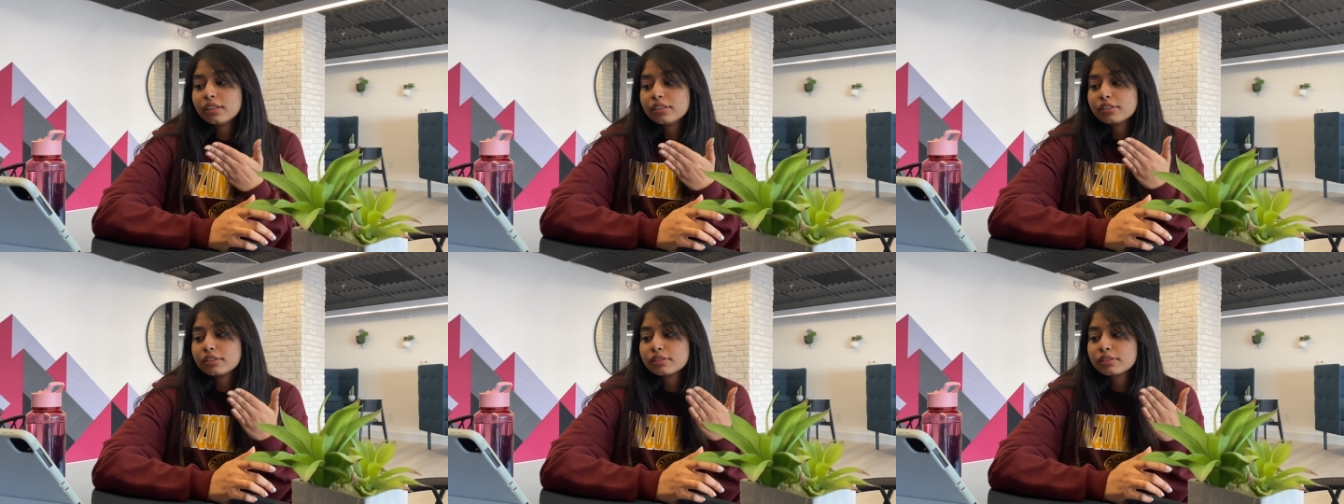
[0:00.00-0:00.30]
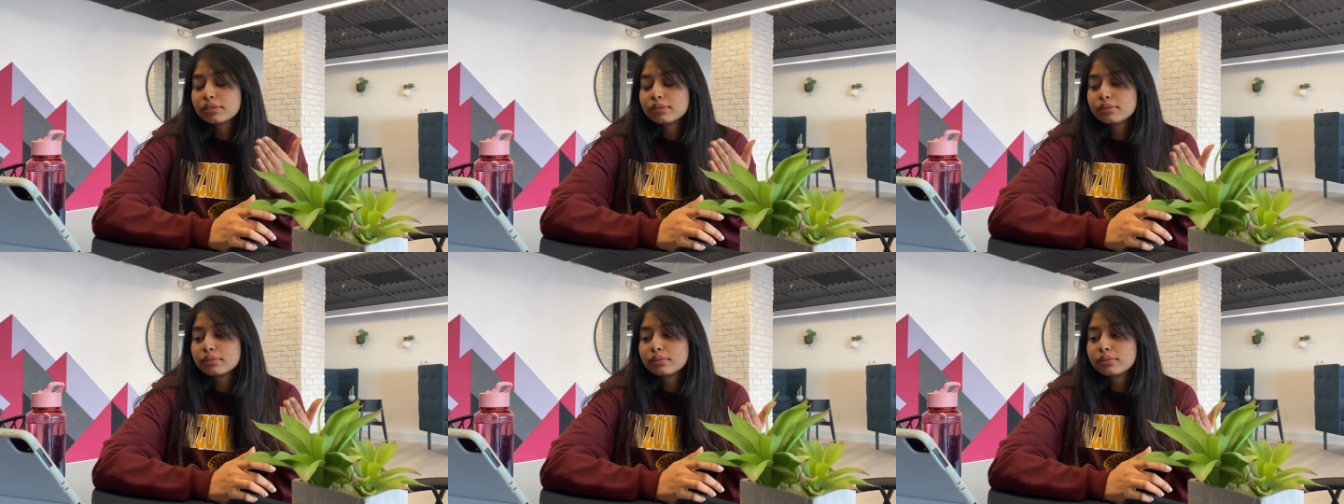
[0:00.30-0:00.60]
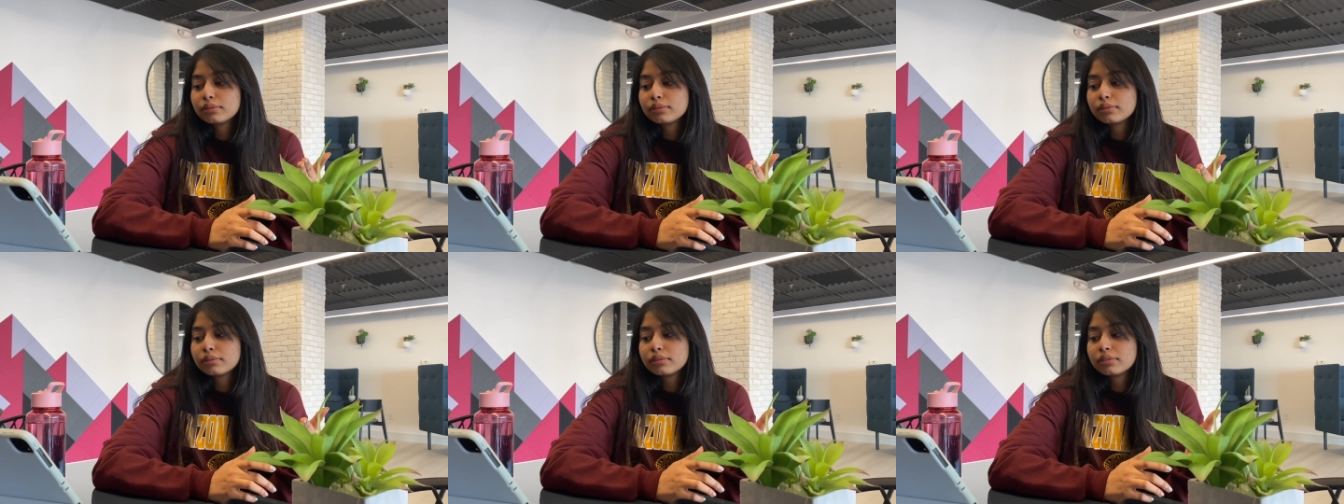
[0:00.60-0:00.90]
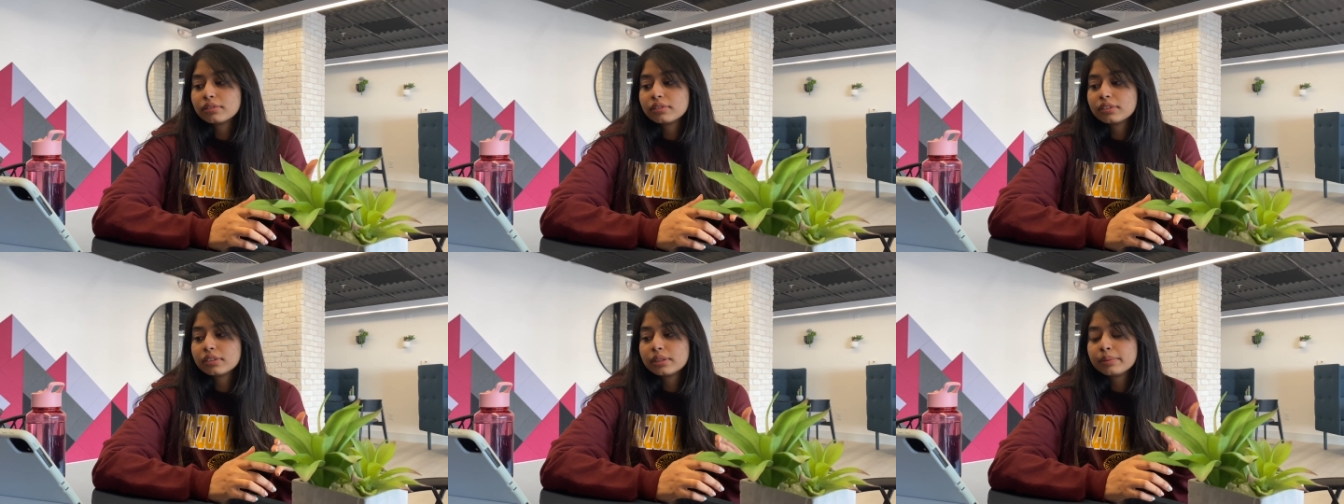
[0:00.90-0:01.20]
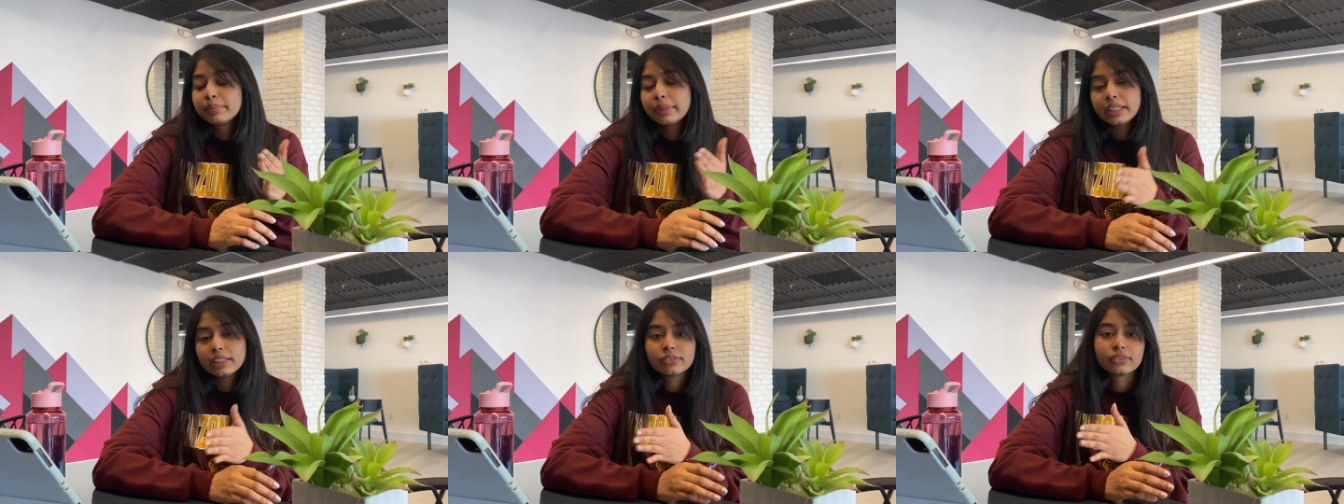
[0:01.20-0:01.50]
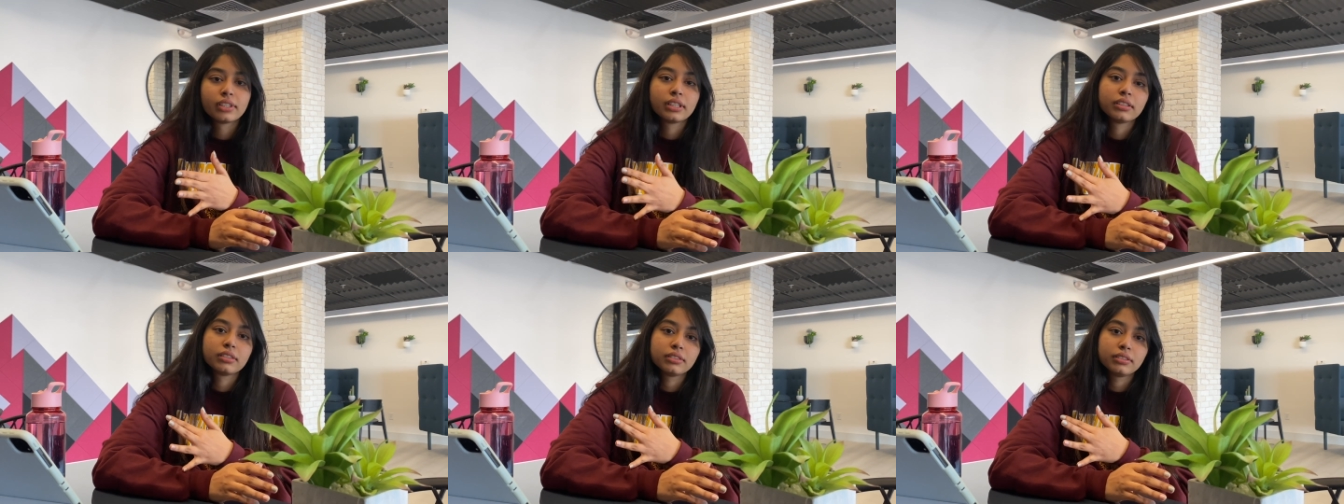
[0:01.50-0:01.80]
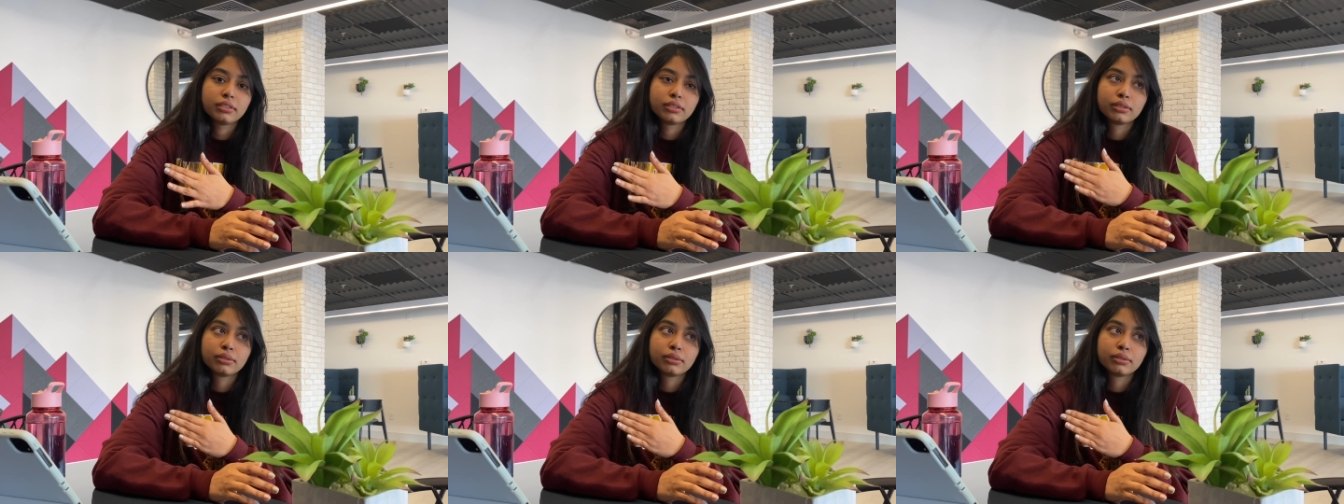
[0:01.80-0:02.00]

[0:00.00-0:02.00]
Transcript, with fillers: so the base rent is